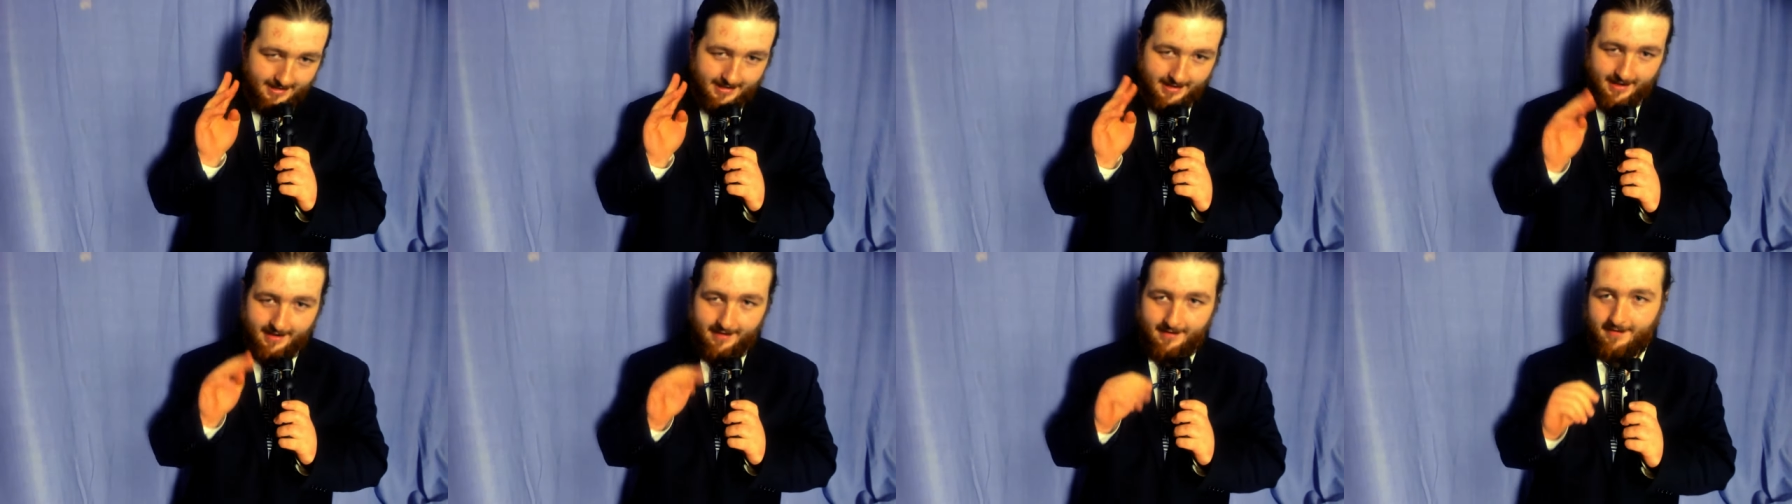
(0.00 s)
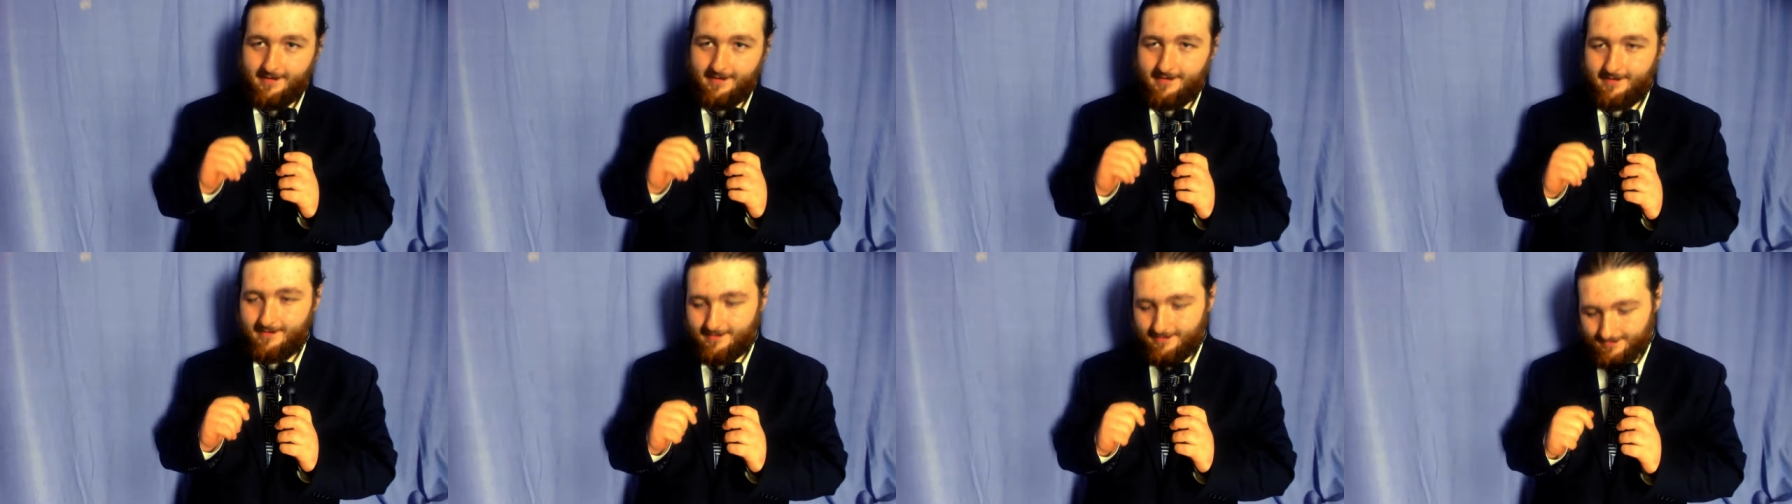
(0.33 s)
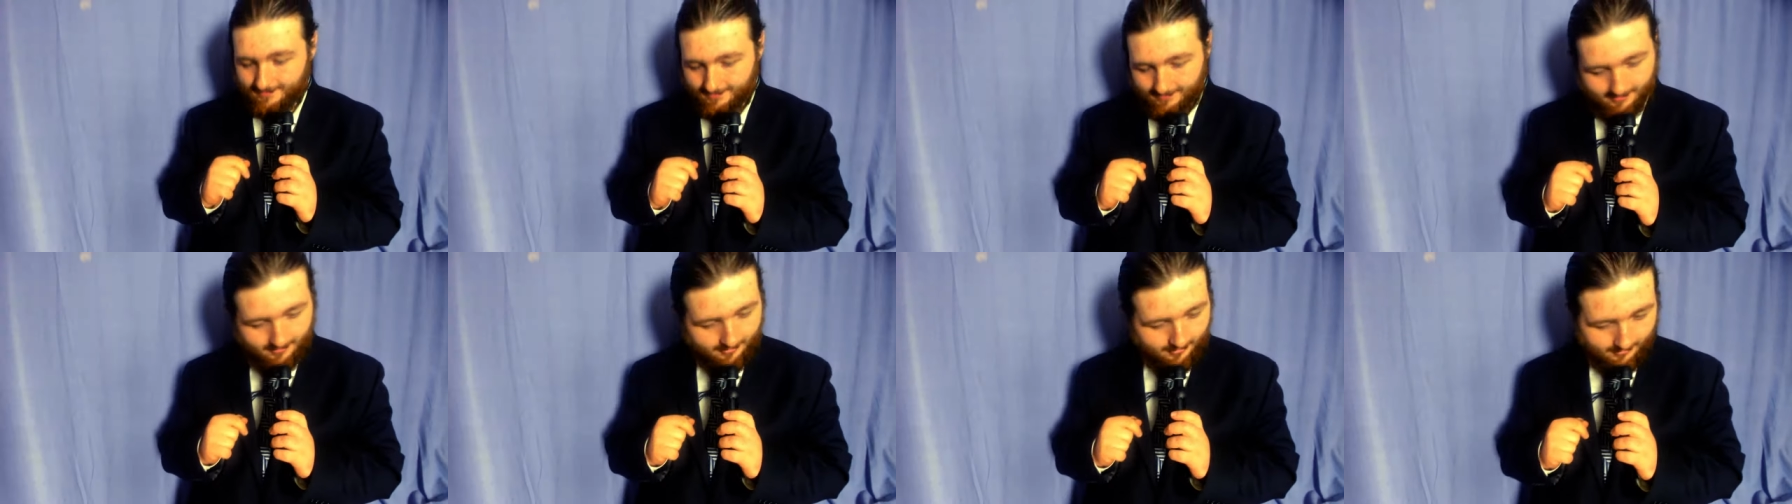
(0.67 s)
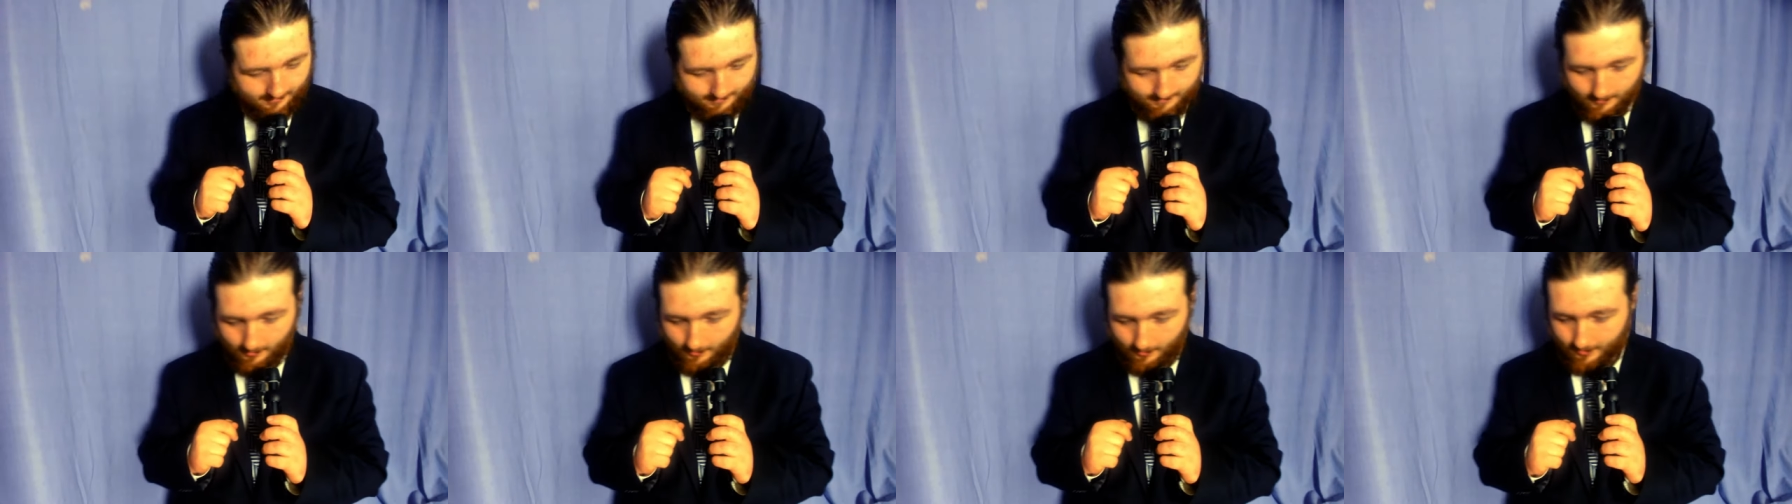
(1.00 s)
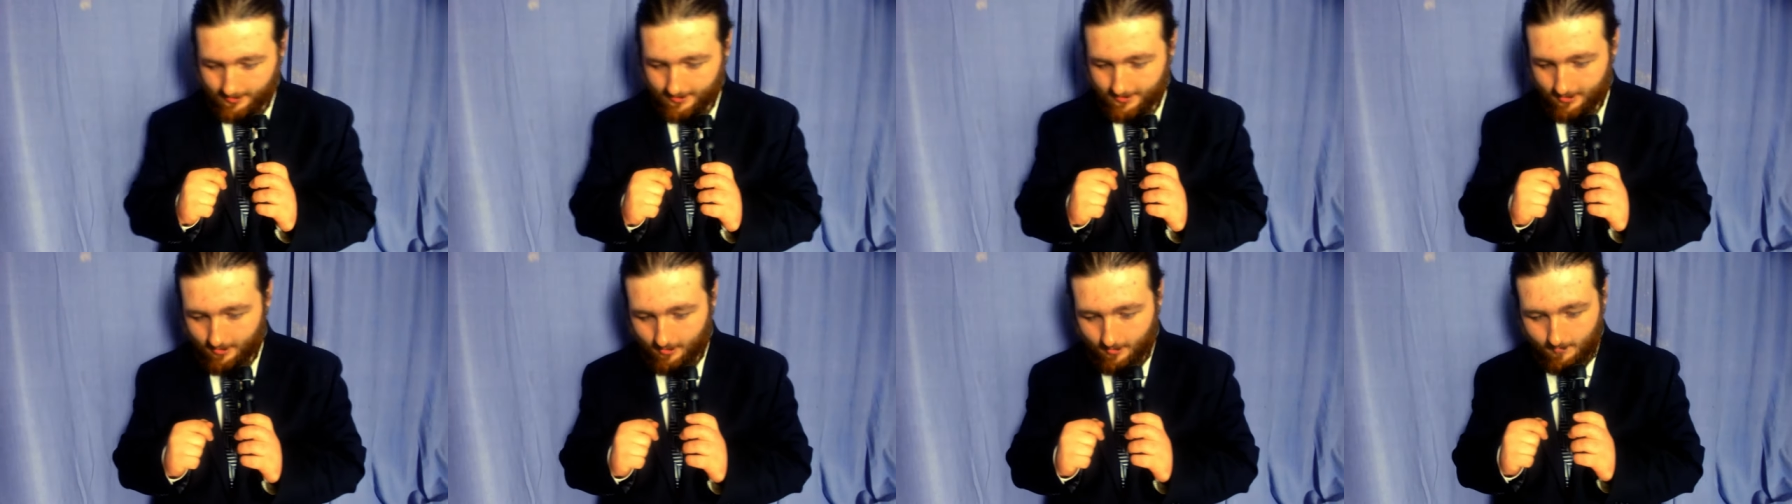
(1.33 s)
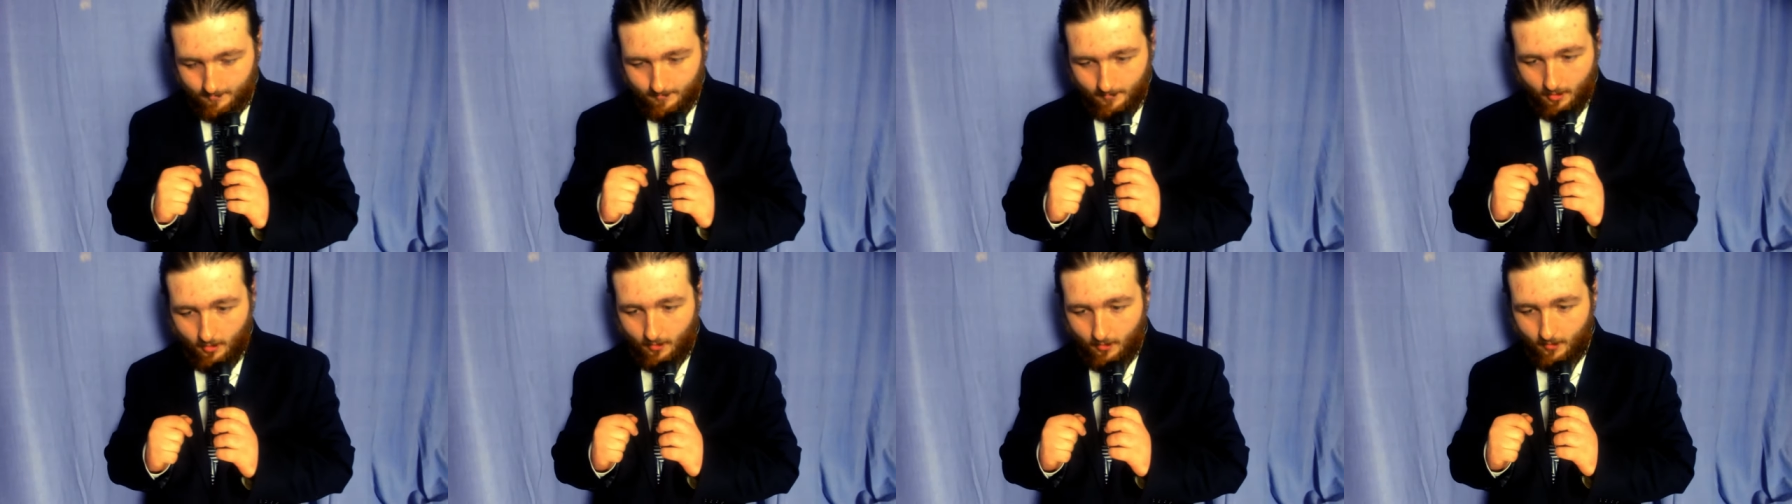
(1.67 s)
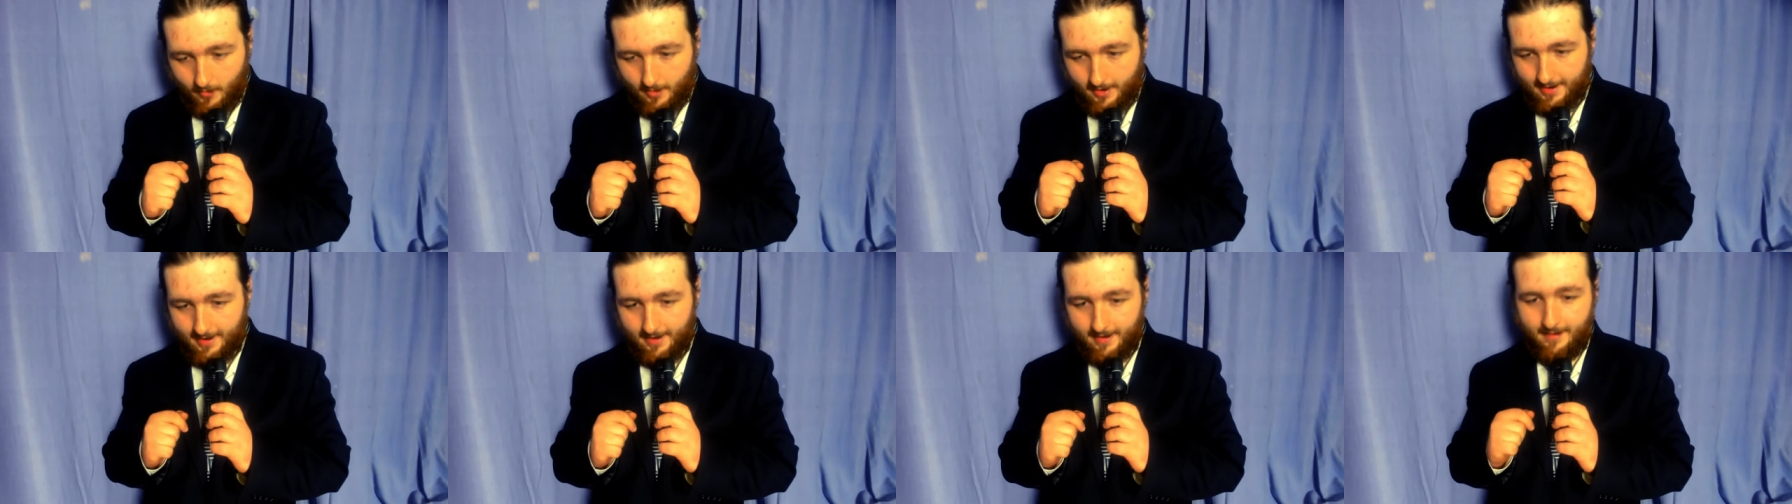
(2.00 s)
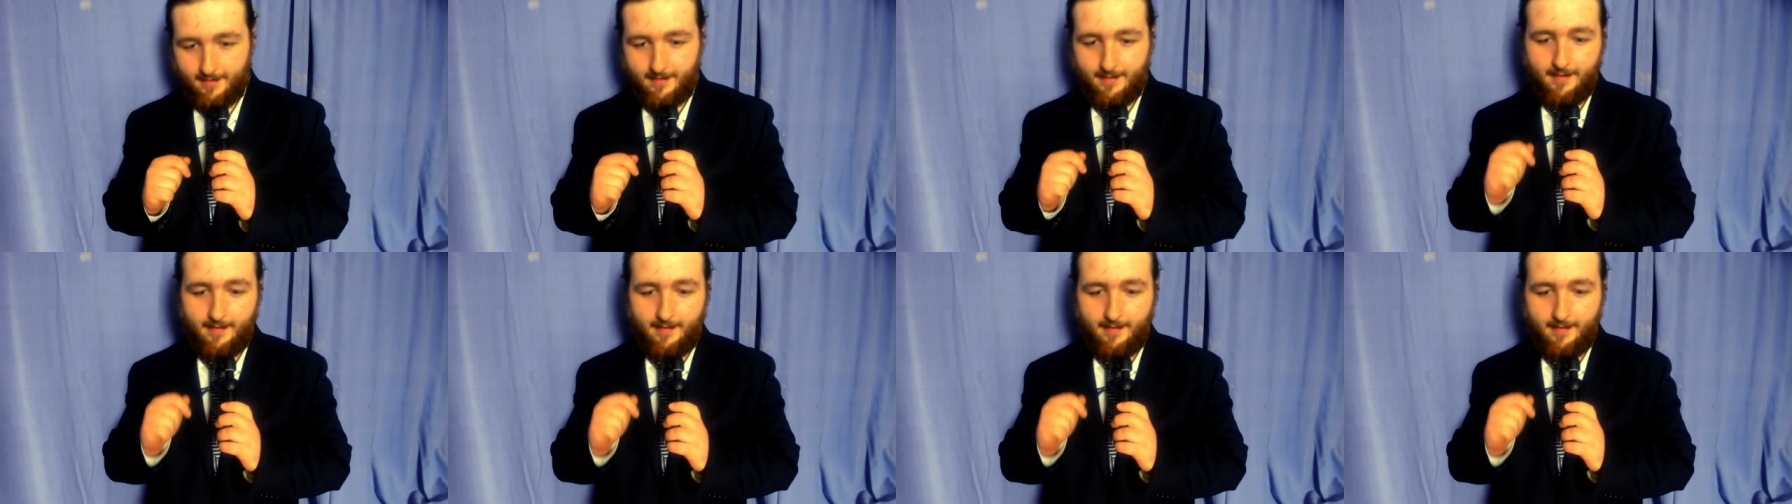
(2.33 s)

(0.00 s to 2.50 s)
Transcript: ya. Oh boy, oh boy.